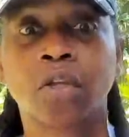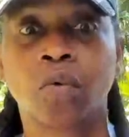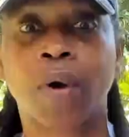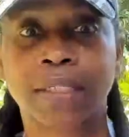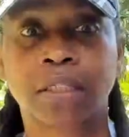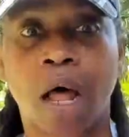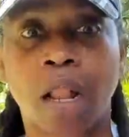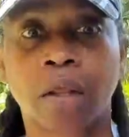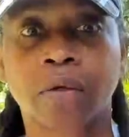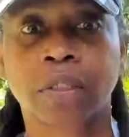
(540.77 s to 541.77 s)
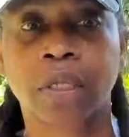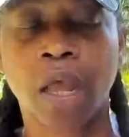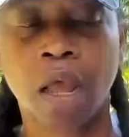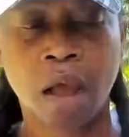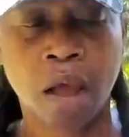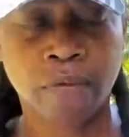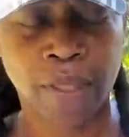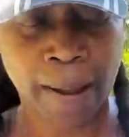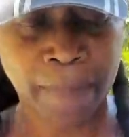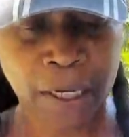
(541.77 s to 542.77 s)
US dollars.
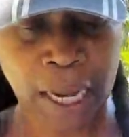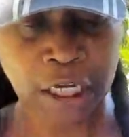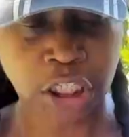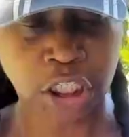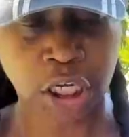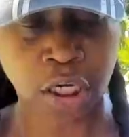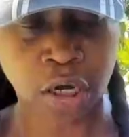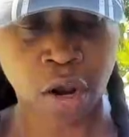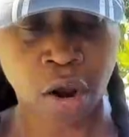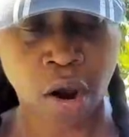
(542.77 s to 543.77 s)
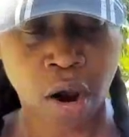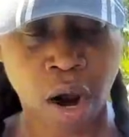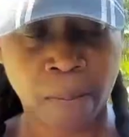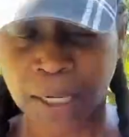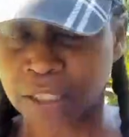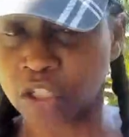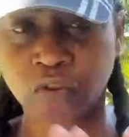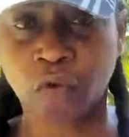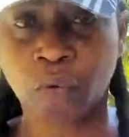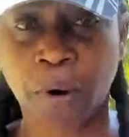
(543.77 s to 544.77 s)
The application, like
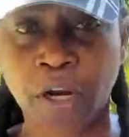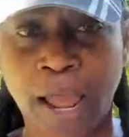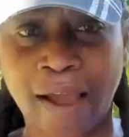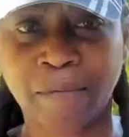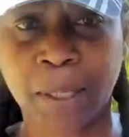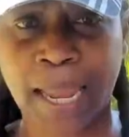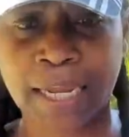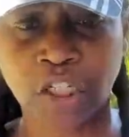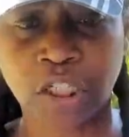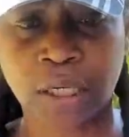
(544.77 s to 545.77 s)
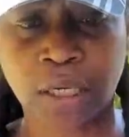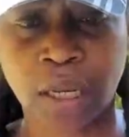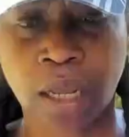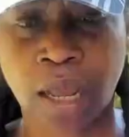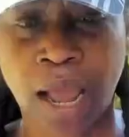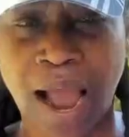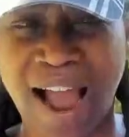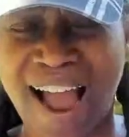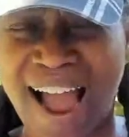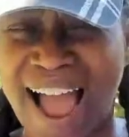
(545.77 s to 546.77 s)
just for a regular application,
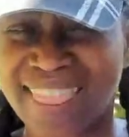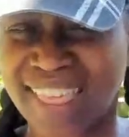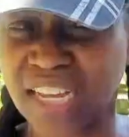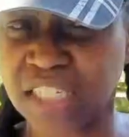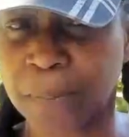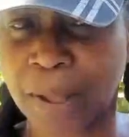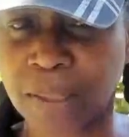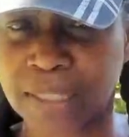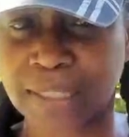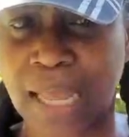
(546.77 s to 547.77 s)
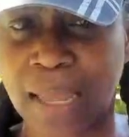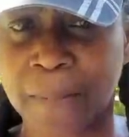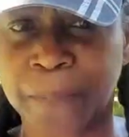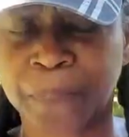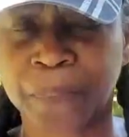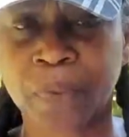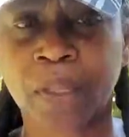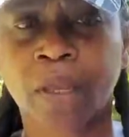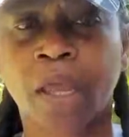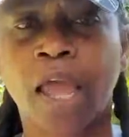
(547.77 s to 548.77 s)
I think is about the same.
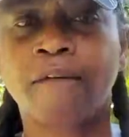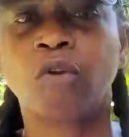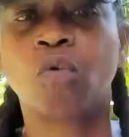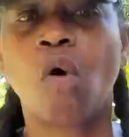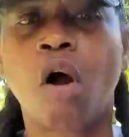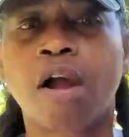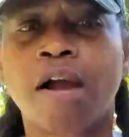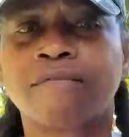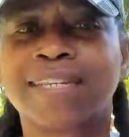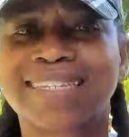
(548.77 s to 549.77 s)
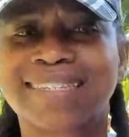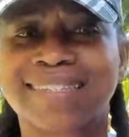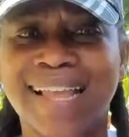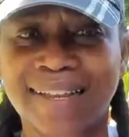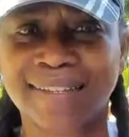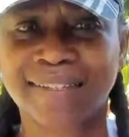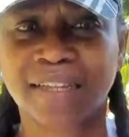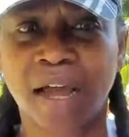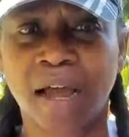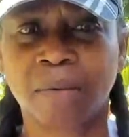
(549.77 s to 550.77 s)
If you are of
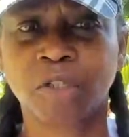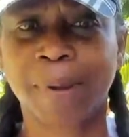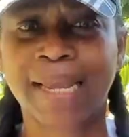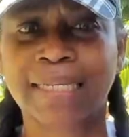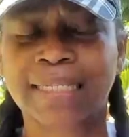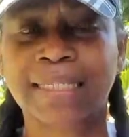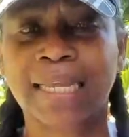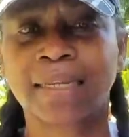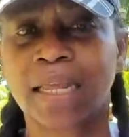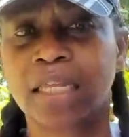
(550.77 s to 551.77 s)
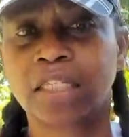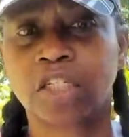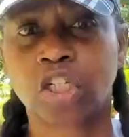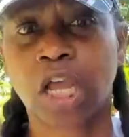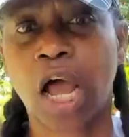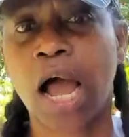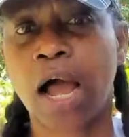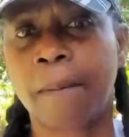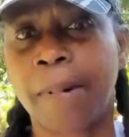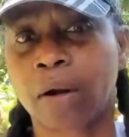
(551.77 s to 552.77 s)
descent, Jamaican descent, it's just
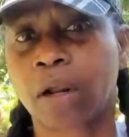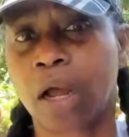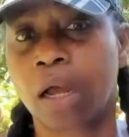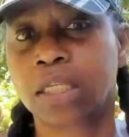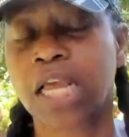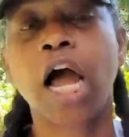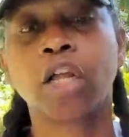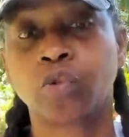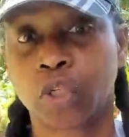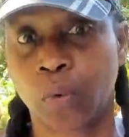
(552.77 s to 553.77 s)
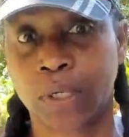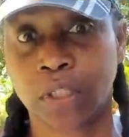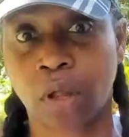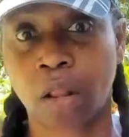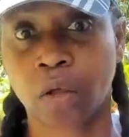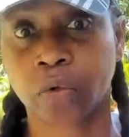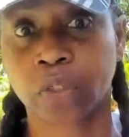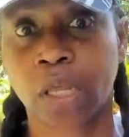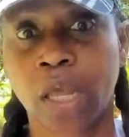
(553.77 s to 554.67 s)
about it's 100 US dollars.